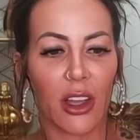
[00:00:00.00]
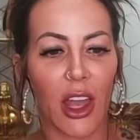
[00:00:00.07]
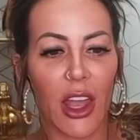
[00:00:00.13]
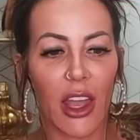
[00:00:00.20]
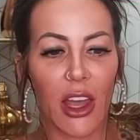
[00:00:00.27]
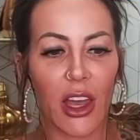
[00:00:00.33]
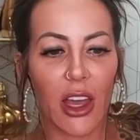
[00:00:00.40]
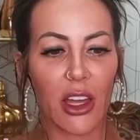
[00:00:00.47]

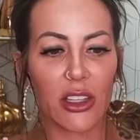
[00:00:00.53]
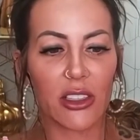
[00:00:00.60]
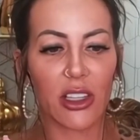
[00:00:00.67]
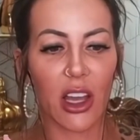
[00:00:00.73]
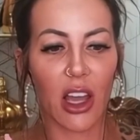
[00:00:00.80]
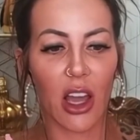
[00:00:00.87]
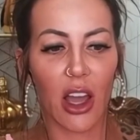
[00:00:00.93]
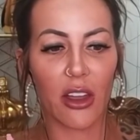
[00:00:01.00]
And
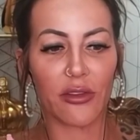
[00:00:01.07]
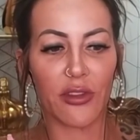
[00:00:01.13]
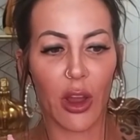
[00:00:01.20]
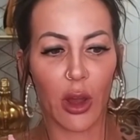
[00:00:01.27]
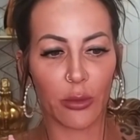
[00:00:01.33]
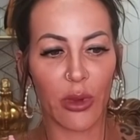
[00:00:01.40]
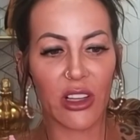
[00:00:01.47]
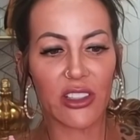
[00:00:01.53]
I
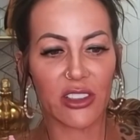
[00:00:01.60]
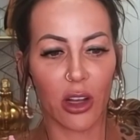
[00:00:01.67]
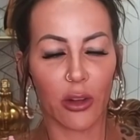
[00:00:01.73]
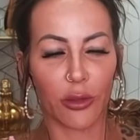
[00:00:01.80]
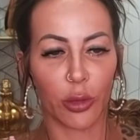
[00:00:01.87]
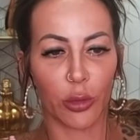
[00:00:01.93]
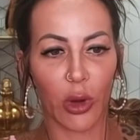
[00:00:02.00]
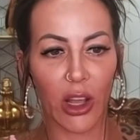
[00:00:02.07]
found
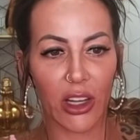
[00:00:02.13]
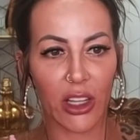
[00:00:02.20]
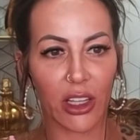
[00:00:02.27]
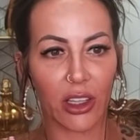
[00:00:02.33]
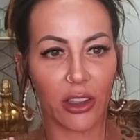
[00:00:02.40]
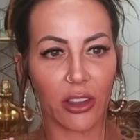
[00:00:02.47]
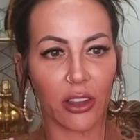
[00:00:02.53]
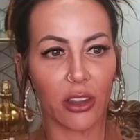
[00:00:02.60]
myself
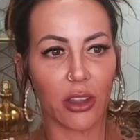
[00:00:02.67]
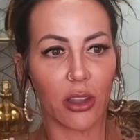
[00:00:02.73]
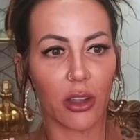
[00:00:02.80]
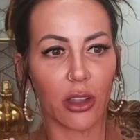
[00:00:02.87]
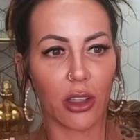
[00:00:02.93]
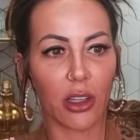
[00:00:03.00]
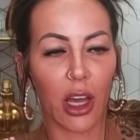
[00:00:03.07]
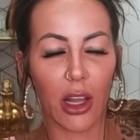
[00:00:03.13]
writing
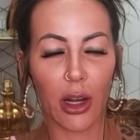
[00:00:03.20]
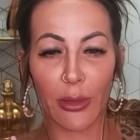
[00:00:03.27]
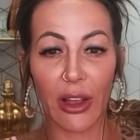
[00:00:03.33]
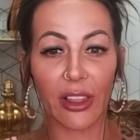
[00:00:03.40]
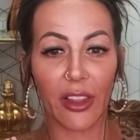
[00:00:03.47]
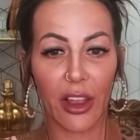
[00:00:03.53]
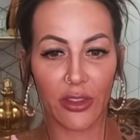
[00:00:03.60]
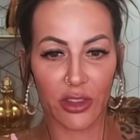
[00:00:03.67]
kind of my
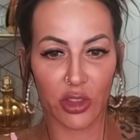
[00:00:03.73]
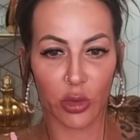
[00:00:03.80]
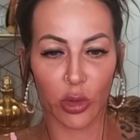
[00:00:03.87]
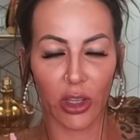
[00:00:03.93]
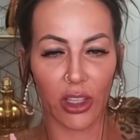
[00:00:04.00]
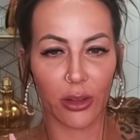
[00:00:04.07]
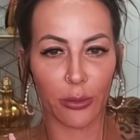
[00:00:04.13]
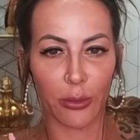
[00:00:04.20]
life
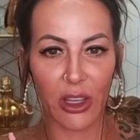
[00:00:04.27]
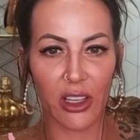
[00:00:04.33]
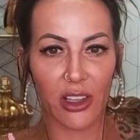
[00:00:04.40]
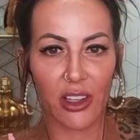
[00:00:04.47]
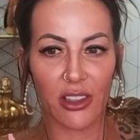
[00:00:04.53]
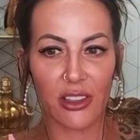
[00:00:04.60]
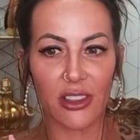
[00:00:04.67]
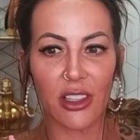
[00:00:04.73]
story
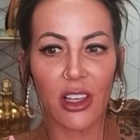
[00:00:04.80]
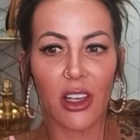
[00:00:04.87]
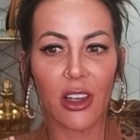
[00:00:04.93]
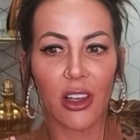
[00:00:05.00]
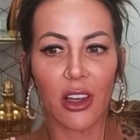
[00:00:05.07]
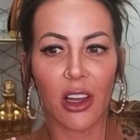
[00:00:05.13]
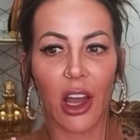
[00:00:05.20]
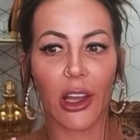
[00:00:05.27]
because
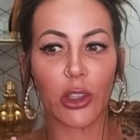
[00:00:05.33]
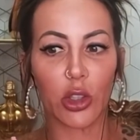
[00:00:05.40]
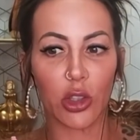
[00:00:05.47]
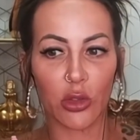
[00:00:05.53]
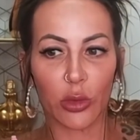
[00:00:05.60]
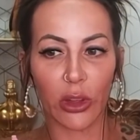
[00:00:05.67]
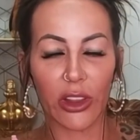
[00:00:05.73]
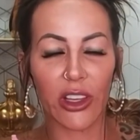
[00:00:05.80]
I
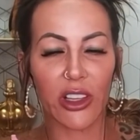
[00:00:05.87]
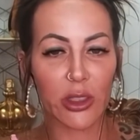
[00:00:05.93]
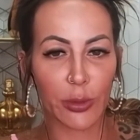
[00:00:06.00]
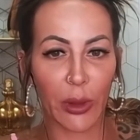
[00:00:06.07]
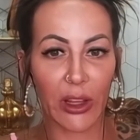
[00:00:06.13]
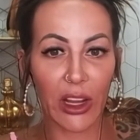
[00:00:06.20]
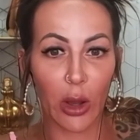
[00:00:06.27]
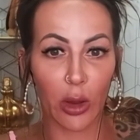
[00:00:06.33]
couldn't really
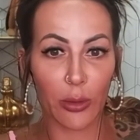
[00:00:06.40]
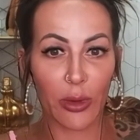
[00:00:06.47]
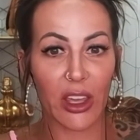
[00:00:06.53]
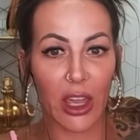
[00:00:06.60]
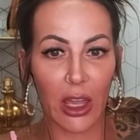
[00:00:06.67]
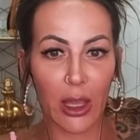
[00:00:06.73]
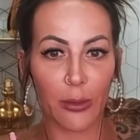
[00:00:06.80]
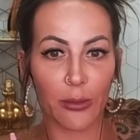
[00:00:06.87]
explain how I
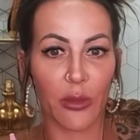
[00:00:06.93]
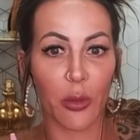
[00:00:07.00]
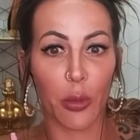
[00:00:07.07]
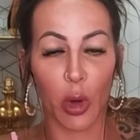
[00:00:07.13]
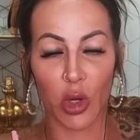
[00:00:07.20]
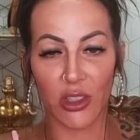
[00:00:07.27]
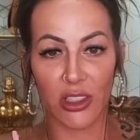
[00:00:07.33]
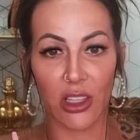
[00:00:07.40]
became the
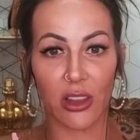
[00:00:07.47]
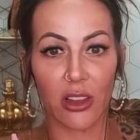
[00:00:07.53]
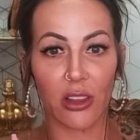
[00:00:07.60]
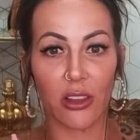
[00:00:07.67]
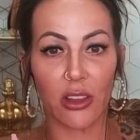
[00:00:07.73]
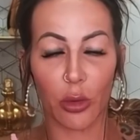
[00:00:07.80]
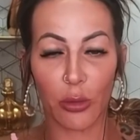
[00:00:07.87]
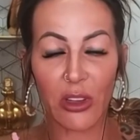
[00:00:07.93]

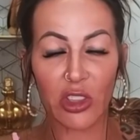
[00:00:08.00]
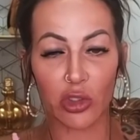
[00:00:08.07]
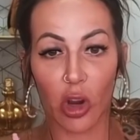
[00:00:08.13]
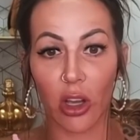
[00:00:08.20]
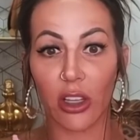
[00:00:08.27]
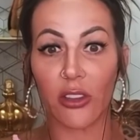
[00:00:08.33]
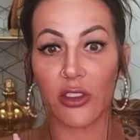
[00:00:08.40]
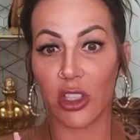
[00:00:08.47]
person that would be
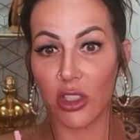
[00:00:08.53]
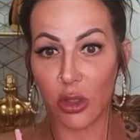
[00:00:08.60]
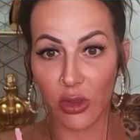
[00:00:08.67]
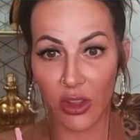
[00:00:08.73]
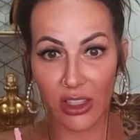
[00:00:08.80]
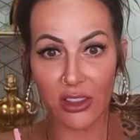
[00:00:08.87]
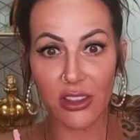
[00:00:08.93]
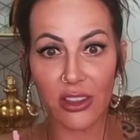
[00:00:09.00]
strong enough to do
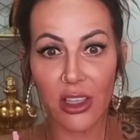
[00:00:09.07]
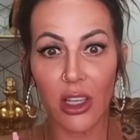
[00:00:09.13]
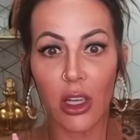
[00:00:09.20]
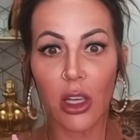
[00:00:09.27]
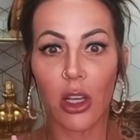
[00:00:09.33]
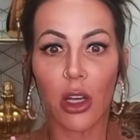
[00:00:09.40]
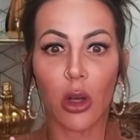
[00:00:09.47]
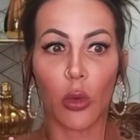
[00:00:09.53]
this
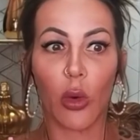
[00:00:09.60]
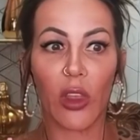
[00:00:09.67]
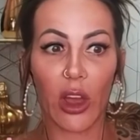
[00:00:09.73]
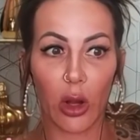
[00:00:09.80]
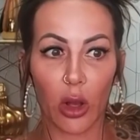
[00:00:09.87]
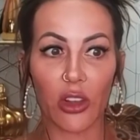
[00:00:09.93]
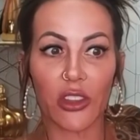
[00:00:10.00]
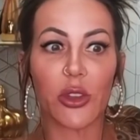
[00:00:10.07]

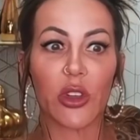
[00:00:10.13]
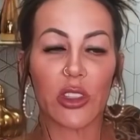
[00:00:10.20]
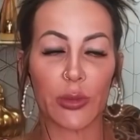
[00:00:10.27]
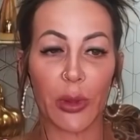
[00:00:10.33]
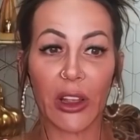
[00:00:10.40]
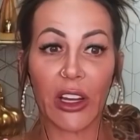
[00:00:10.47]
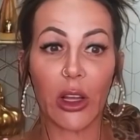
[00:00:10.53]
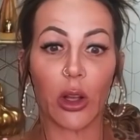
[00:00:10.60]
without also
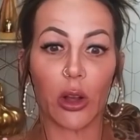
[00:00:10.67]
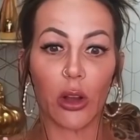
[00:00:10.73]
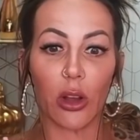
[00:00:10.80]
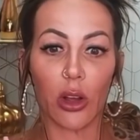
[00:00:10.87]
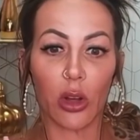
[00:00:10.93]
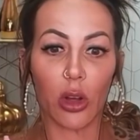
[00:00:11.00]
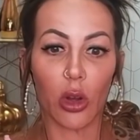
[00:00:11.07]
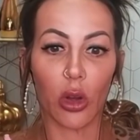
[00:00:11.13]
explaining
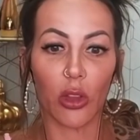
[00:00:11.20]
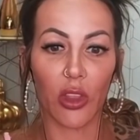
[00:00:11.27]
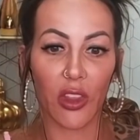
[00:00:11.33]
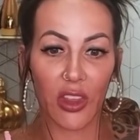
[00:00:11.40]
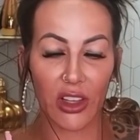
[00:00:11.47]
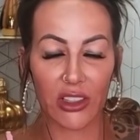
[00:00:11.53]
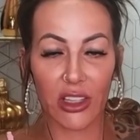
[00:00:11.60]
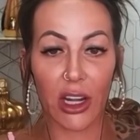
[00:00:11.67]
the
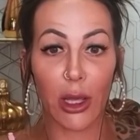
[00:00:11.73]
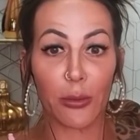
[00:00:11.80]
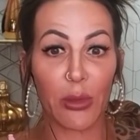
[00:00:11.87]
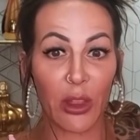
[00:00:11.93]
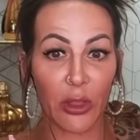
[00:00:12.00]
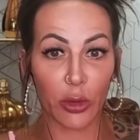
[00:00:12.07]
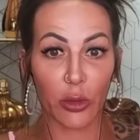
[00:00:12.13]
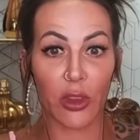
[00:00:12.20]
things that I had
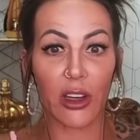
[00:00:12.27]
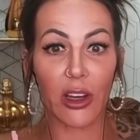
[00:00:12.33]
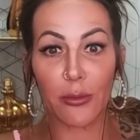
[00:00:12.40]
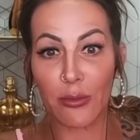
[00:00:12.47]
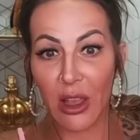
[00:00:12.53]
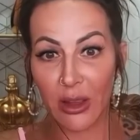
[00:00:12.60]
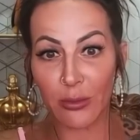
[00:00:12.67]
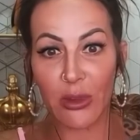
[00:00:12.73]
through that had
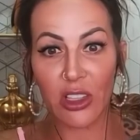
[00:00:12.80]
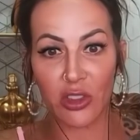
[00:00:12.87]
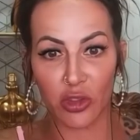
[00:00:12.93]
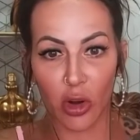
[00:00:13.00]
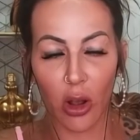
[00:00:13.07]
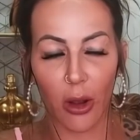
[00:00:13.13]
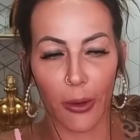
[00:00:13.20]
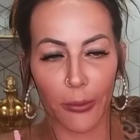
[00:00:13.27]
made me
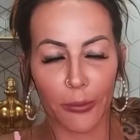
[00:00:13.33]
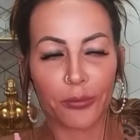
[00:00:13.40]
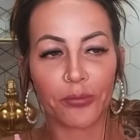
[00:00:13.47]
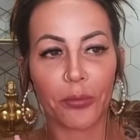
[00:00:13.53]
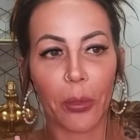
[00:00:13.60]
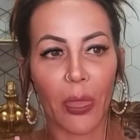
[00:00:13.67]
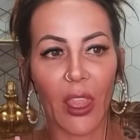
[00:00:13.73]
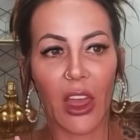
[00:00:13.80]
strong.
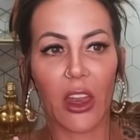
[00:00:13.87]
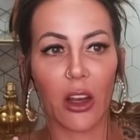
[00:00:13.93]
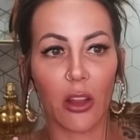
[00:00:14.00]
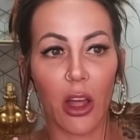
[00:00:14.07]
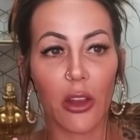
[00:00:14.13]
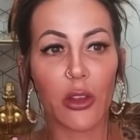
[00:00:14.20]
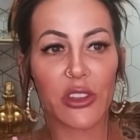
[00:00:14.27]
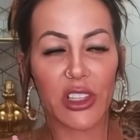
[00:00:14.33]
And a
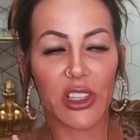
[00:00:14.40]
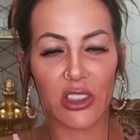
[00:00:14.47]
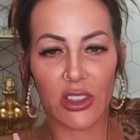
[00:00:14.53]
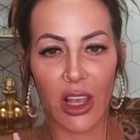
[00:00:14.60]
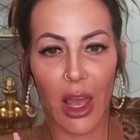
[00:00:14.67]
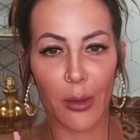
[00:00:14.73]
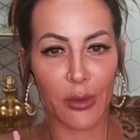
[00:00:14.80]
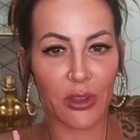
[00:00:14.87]
lot of those things
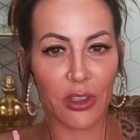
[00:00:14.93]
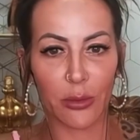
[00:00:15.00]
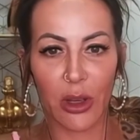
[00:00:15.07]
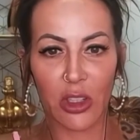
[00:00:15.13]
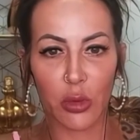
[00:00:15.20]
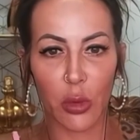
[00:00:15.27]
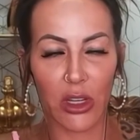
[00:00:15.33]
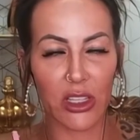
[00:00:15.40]
happened in my
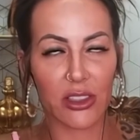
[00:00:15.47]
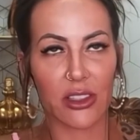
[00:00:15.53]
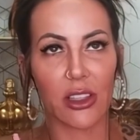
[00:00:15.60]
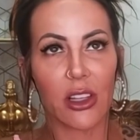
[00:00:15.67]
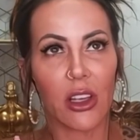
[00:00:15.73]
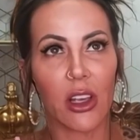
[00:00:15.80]
20s.